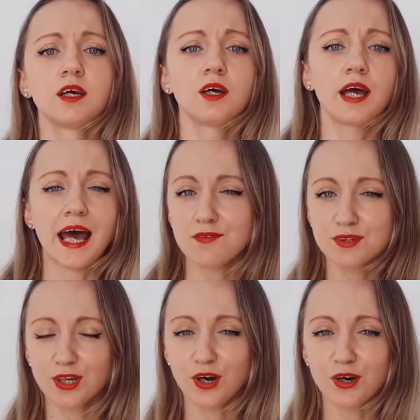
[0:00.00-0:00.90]

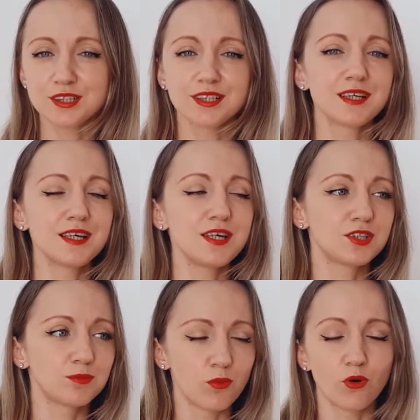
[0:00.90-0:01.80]
haven't got is
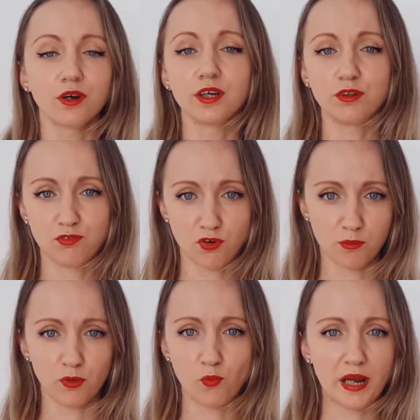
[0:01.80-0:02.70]
more
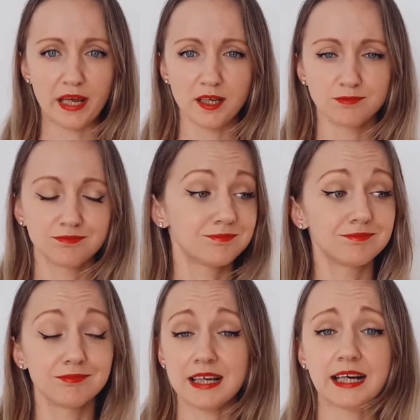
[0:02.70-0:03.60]
informal way.
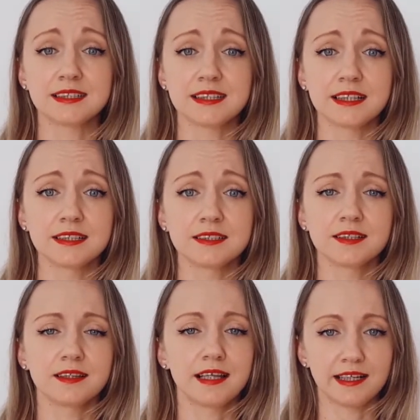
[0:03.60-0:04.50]
That's it.
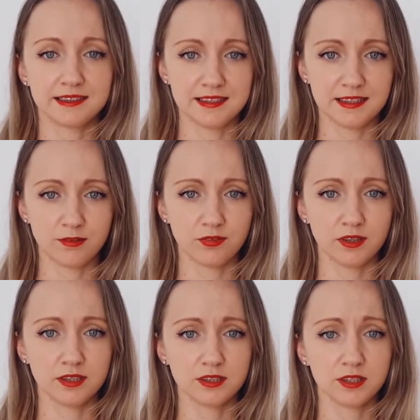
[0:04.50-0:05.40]
That's the
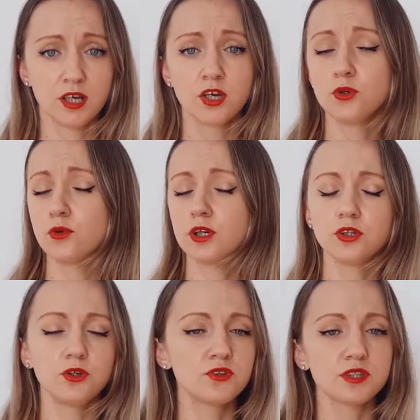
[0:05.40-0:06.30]
difference. You can
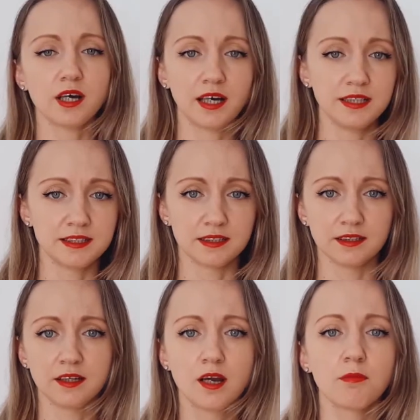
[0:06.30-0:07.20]
use either.
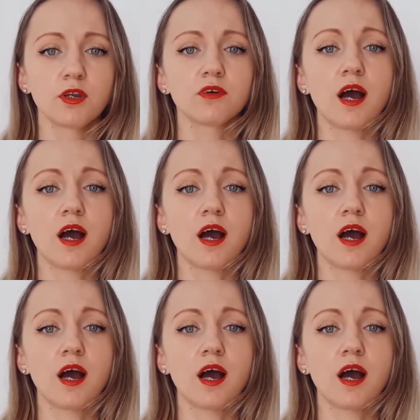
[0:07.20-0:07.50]
But